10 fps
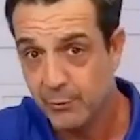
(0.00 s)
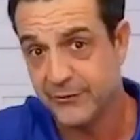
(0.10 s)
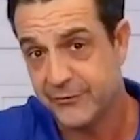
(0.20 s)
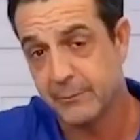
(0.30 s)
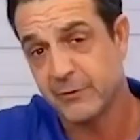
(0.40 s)

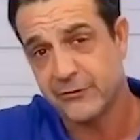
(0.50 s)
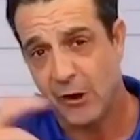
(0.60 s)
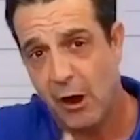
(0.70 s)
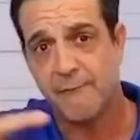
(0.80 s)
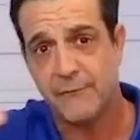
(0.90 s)
them to
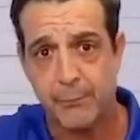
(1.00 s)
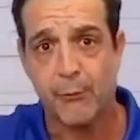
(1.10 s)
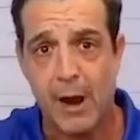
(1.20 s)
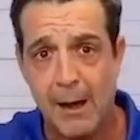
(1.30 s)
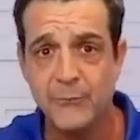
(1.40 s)
solve their
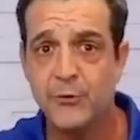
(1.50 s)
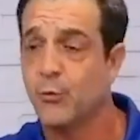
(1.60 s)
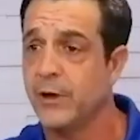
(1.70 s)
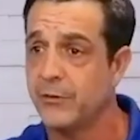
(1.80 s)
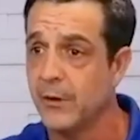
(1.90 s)
problems
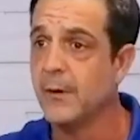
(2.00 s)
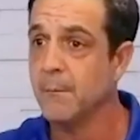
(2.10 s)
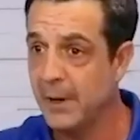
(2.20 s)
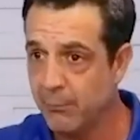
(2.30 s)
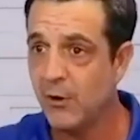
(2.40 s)
with,
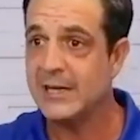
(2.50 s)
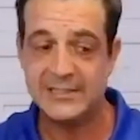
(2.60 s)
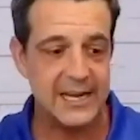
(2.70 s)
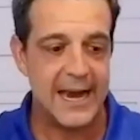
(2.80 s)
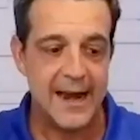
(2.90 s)
remember I
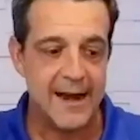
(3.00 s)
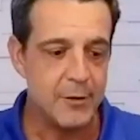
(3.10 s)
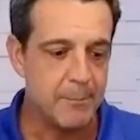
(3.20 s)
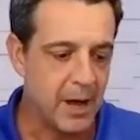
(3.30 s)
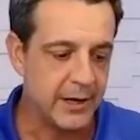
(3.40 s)
said
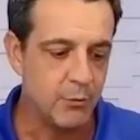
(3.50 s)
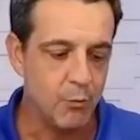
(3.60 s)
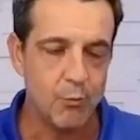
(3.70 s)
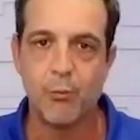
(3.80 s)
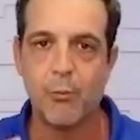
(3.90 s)
everybody
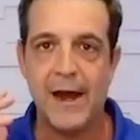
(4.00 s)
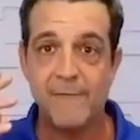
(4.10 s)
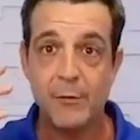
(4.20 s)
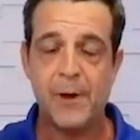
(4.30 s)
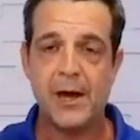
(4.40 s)

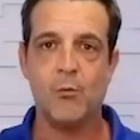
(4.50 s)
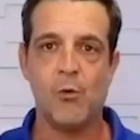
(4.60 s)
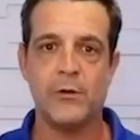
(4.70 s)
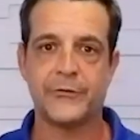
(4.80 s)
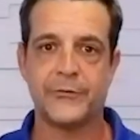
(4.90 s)
everybody
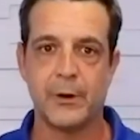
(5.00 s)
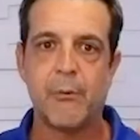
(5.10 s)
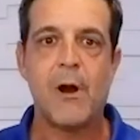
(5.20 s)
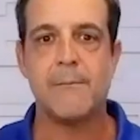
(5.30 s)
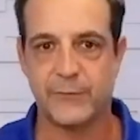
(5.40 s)
wants their
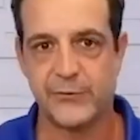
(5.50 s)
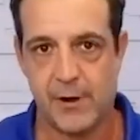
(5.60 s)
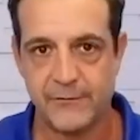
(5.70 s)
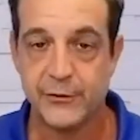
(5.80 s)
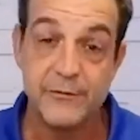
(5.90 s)
problem
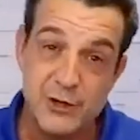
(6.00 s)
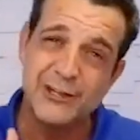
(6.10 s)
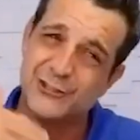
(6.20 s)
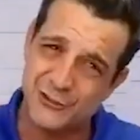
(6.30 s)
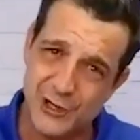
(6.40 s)
solved. So if you can
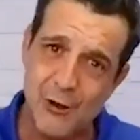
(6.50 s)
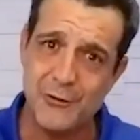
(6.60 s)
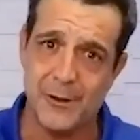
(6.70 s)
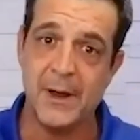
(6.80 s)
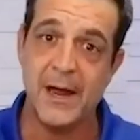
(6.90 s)
show
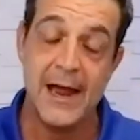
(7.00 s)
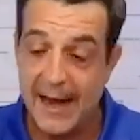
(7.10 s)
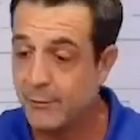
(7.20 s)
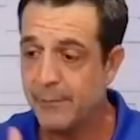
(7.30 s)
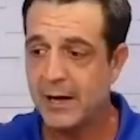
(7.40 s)
them
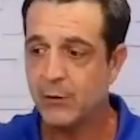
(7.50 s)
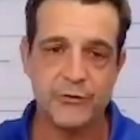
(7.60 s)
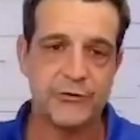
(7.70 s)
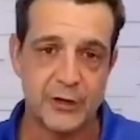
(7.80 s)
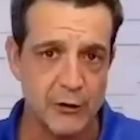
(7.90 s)
everybody
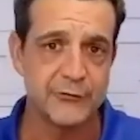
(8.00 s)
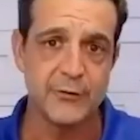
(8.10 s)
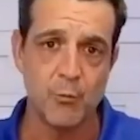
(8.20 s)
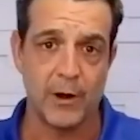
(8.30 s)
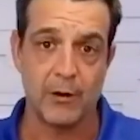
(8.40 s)
wants to go
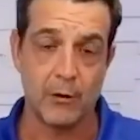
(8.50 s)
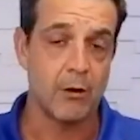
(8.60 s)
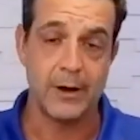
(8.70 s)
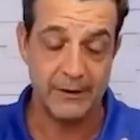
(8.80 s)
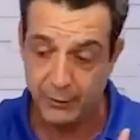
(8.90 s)
somewhere
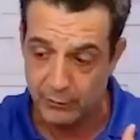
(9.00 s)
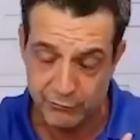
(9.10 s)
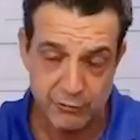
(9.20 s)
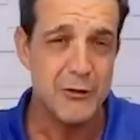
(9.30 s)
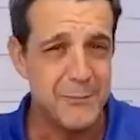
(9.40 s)
or if you can
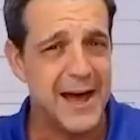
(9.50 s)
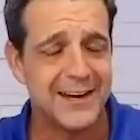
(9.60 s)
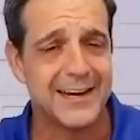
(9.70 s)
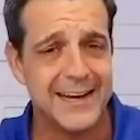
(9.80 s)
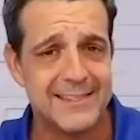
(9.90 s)
show them how to
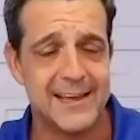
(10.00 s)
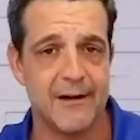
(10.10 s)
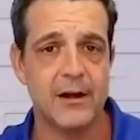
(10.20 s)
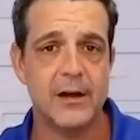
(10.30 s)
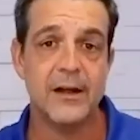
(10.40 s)
get
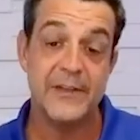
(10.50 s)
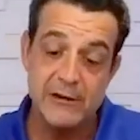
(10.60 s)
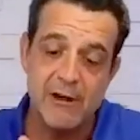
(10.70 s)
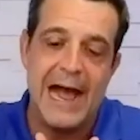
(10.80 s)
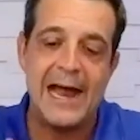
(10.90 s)
there, then
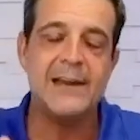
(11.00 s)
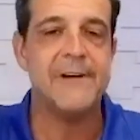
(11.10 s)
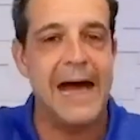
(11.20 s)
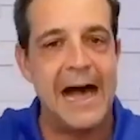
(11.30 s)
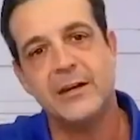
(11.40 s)
you're adding
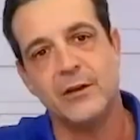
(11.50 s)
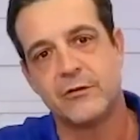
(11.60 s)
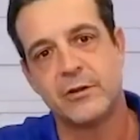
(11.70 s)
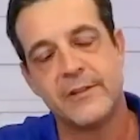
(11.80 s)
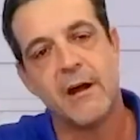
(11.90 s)
value
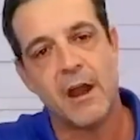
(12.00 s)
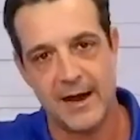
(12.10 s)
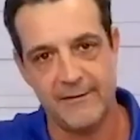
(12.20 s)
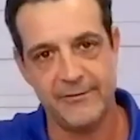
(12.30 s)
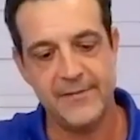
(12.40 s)
to their
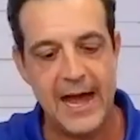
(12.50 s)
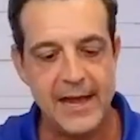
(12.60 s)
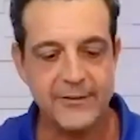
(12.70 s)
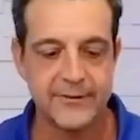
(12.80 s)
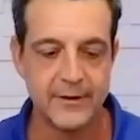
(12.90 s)
life. And
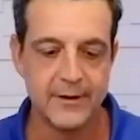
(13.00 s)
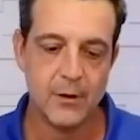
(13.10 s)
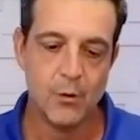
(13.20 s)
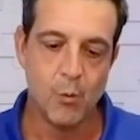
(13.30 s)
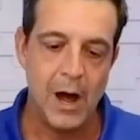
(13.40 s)
that's
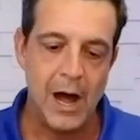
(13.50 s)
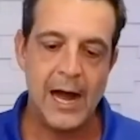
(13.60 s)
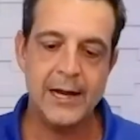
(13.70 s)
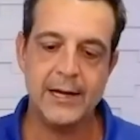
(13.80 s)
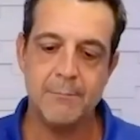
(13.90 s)

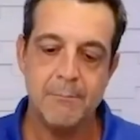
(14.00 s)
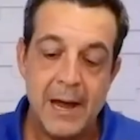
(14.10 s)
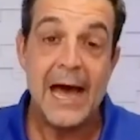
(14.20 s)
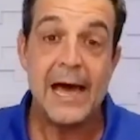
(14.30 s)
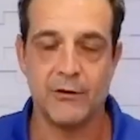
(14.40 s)
why it
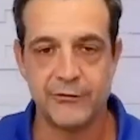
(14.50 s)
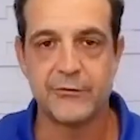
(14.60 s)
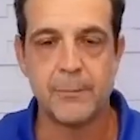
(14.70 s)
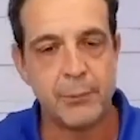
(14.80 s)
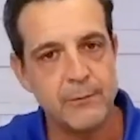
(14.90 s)
matters
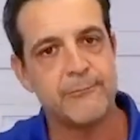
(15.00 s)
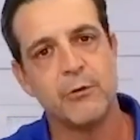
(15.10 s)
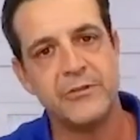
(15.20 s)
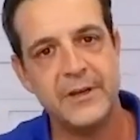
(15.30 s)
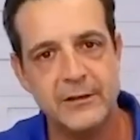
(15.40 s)
to put
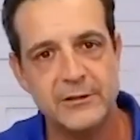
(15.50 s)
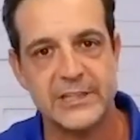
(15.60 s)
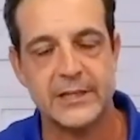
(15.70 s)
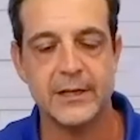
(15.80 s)
forth the energy.